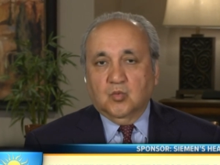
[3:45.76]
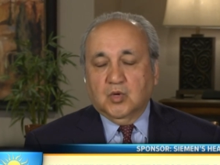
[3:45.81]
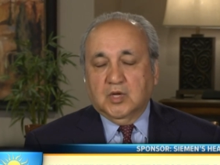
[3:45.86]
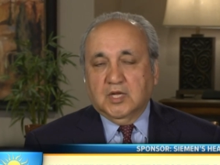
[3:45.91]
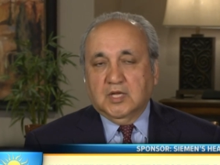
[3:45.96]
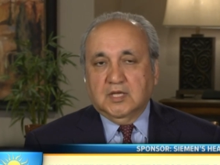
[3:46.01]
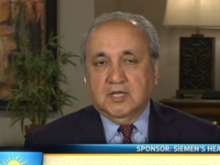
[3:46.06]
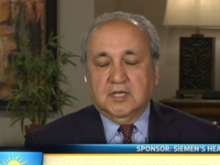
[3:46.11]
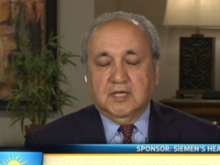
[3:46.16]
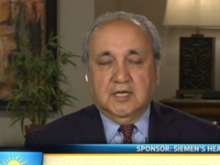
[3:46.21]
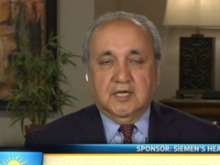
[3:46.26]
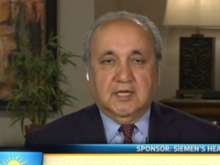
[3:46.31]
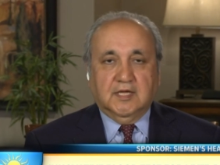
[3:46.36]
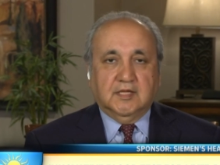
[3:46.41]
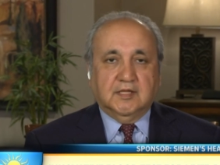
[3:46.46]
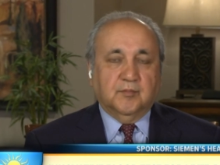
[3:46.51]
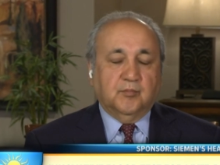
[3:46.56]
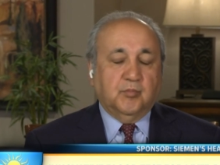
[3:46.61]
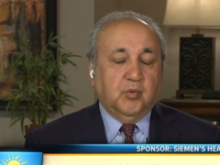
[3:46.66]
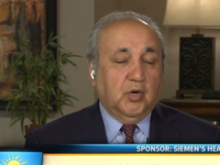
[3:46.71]
Well,
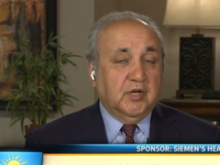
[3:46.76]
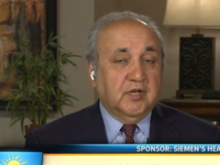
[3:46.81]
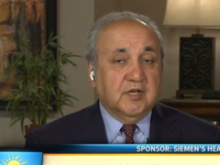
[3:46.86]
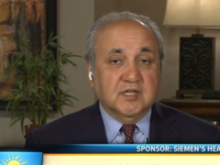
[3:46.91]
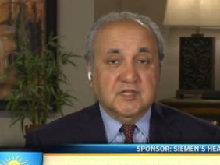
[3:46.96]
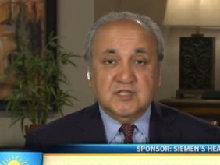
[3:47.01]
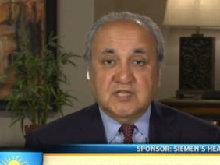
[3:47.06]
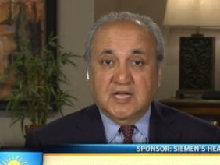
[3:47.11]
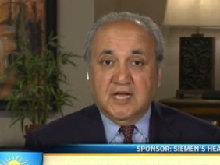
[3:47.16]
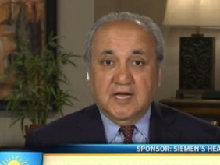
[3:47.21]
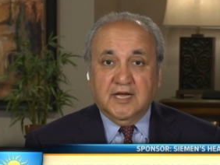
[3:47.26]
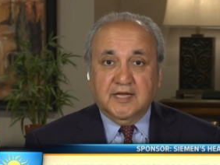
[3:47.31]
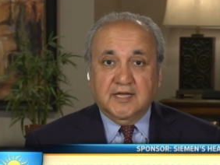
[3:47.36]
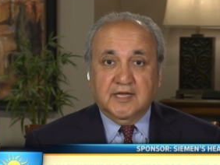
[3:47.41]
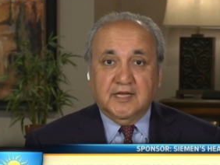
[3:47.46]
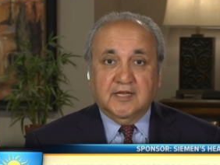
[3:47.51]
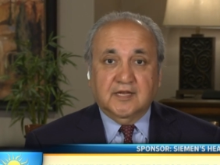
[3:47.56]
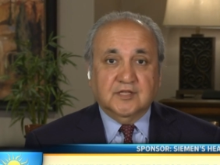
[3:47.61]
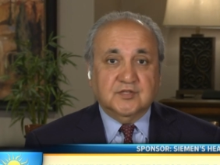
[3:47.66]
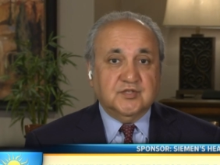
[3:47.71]
uh, the burden is
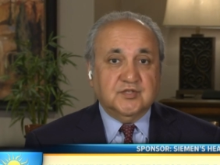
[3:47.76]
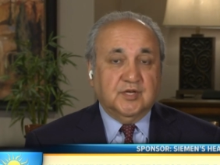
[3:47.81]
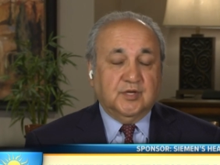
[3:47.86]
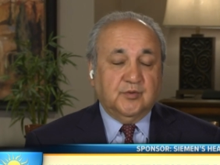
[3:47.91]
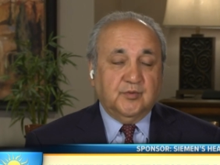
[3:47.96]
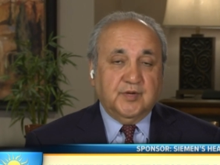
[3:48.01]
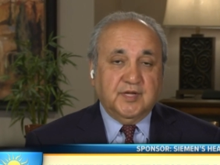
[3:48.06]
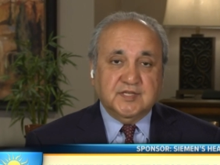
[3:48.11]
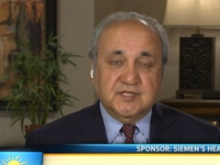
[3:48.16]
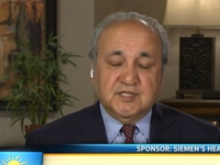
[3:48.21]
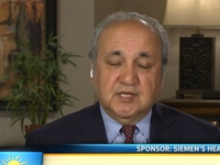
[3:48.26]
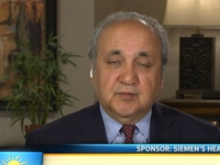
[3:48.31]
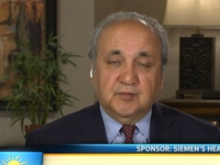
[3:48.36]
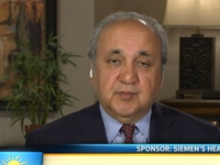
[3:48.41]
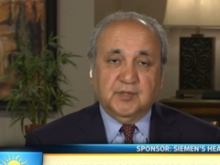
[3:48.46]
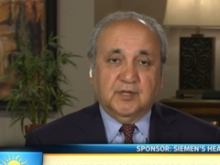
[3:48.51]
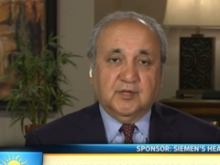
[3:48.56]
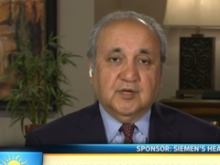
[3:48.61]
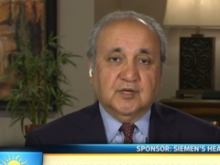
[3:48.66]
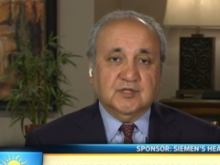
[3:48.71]
high and it's
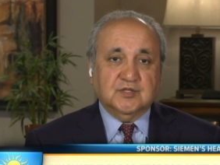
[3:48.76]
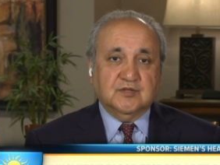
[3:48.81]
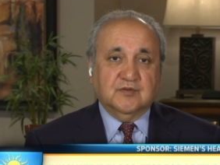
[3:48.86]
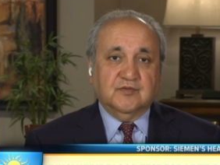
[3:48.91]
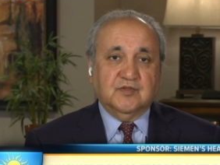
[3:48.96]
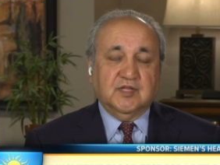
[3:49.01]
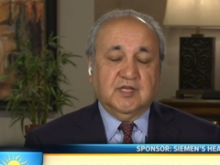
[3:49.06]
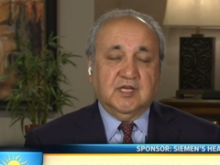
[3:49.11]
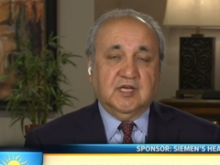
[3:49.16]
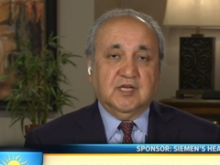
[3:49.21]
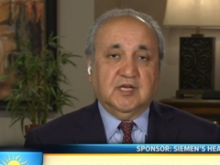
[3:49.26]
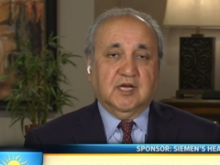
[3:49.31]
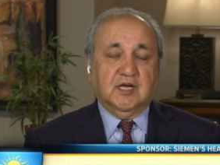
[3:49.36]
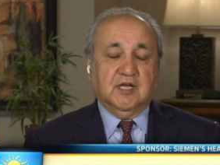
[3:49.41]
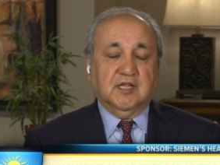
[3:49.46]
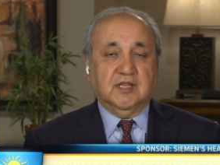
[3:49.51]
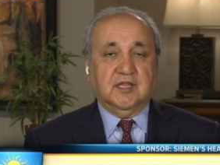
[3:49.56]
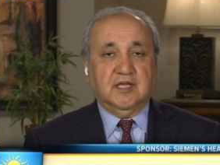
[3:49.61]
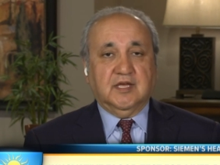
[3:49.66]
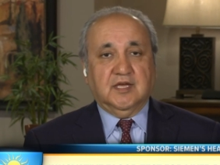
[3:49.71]
increasing because of the
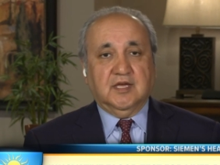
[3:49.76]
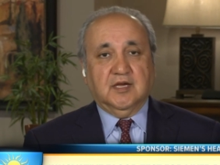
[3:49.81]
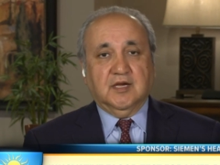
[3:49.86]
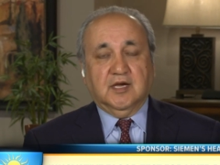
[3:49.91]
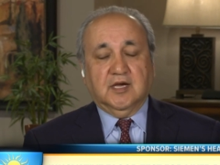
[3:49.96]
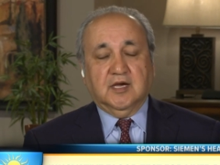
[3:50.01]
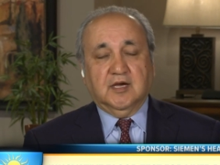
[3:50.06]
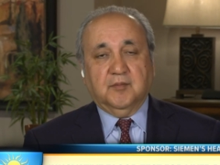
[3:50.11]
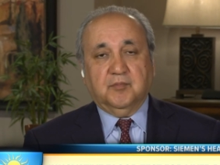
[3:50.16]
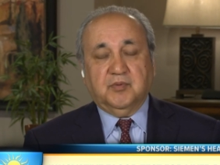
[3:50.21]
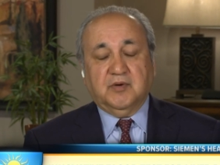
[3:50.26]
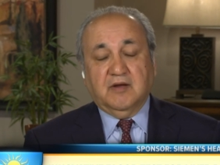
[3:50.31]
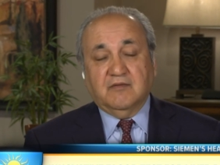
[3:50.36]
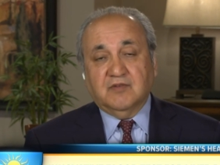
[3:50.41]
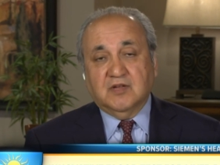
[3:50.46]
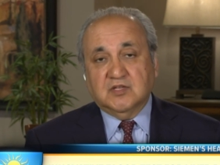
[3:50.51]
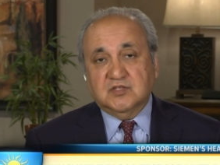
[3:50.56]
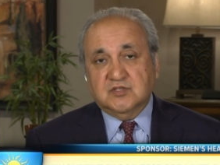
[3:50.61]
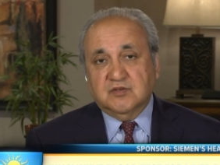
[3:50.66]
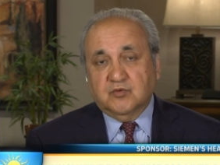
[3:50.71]
the uh,
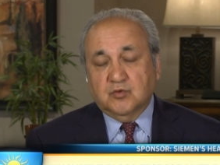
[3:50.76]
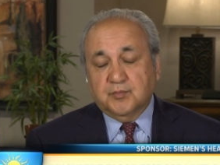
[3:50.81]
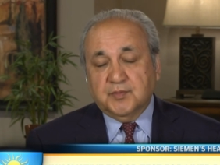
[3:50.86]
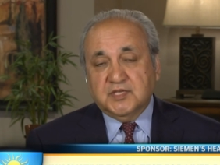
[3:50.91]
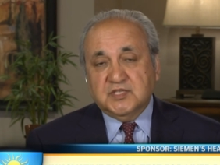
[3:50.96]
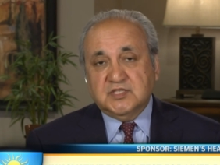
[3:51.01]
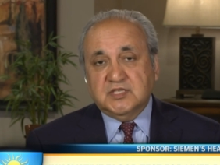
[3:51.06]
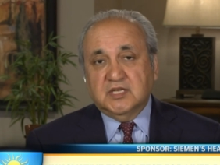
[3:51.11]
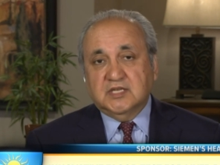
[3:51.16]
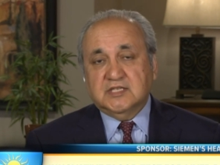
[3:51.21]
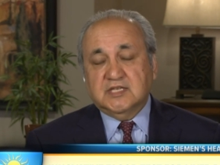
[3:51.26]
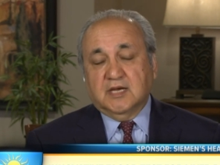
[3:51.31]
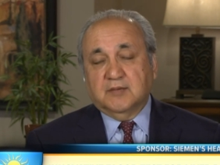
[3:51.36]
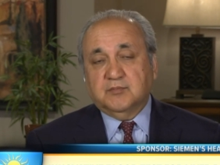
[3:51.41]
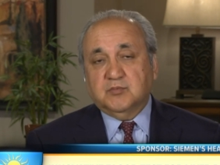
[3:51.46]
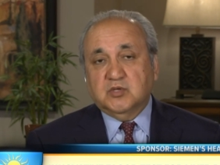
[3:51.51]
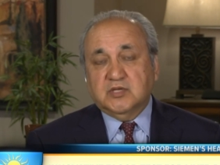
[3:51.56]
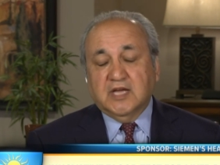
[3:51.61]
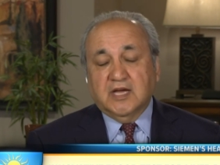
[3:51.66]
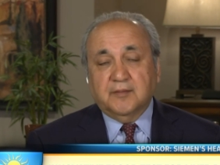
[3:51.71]
prevalence of obesity and
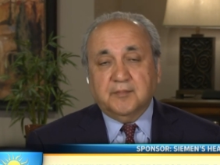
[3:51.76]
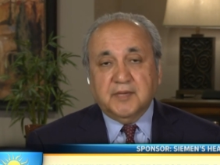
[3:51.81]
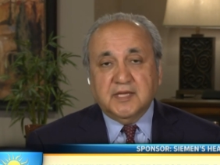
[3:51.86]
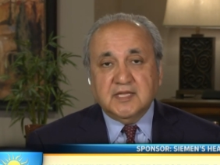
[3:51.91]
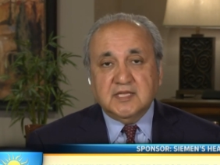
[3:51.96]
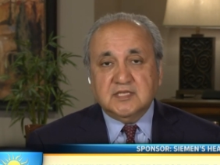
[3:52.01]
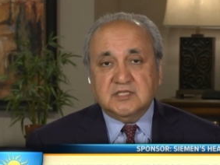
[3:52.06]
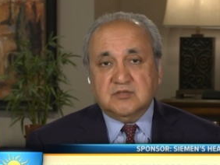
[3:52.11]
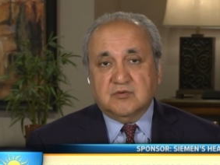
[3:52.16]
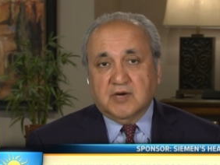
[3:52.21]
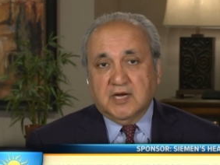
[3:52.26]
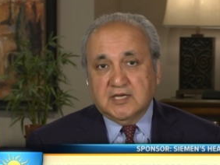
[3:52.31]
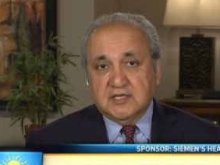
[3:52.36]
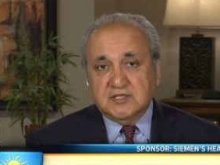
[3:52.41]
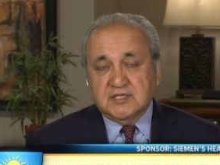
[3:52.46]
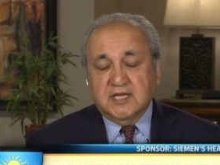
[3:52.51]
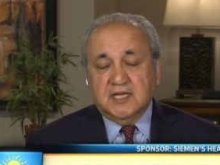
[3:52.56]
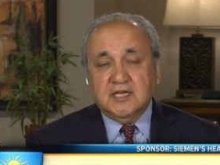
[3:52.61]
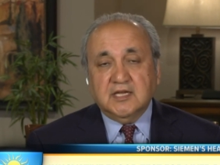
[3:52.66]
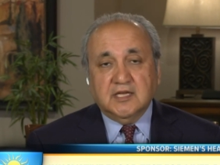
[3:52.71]
type 2 diabetes
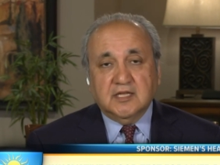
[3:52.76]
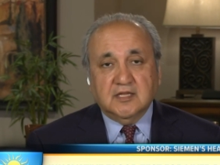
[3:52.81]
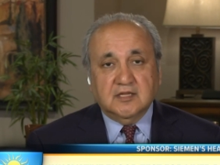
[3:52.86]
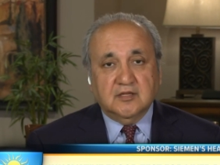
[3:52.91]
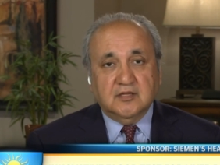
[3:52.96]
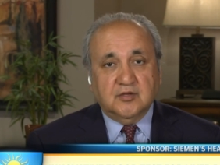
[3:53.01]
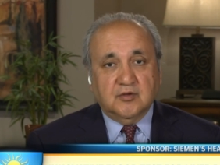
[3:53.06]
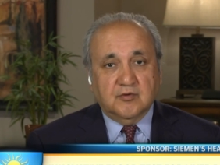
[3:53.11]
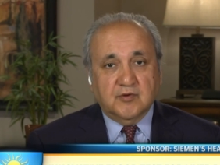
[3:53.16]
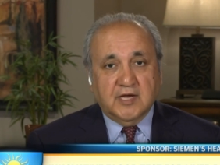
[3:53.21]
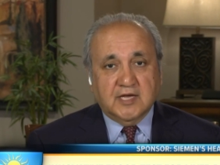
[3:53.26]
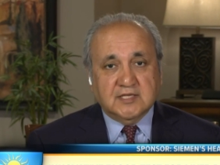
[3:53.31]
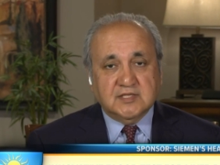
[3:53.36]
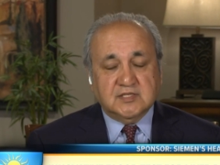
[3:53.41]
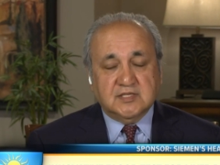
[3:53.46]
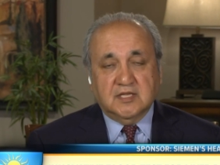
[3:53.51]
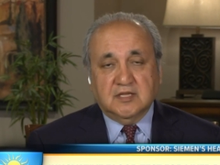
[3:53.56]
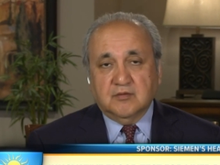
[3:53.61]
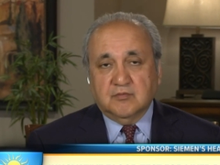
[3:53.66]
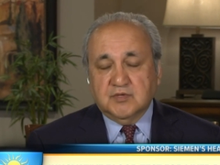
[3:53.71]
rising in the
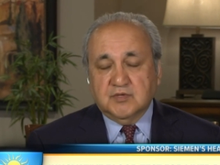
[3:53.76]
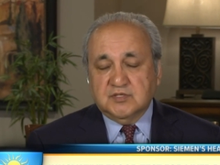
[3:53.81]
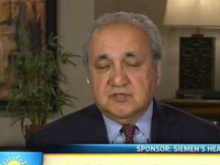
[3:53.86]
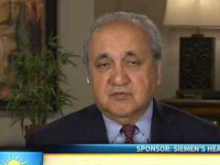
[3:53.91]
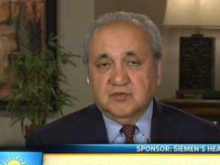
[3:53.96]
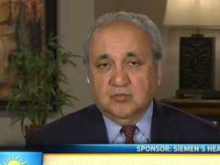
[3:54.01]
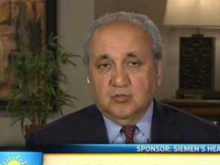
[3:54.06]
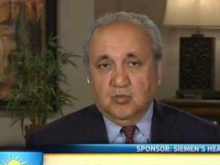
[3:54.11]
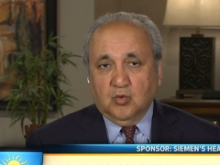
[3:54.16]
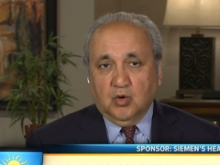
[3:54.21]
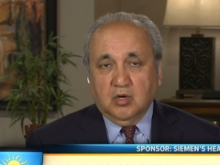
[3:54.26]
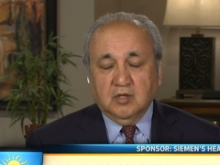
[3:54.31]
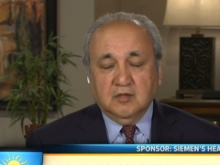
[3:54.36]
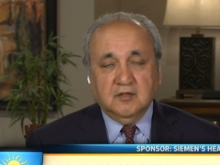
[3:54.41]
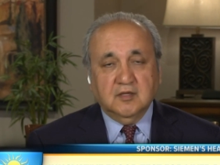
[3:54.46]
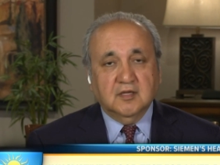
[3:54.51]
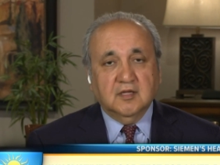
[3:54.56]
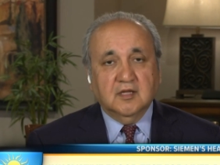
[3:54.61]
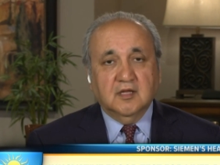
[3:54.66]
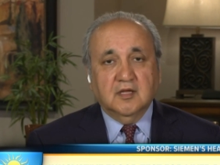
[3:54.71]
U.S. and the rest of the
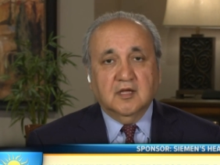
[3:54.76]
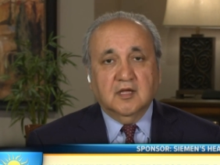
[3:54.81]
world.